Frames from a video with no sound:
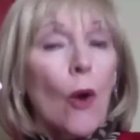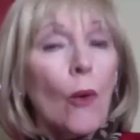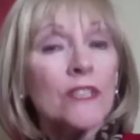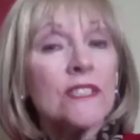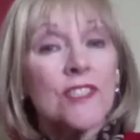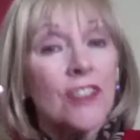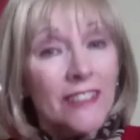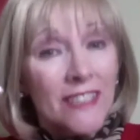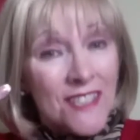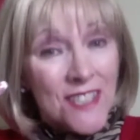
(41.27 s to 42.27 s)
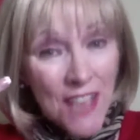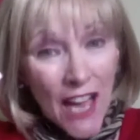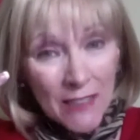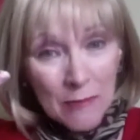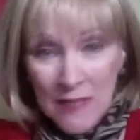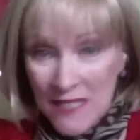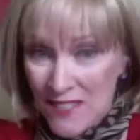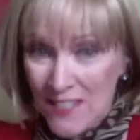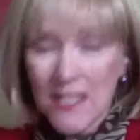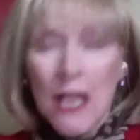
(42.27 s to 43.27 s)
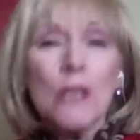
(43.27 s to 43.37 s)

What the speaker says: or start a side business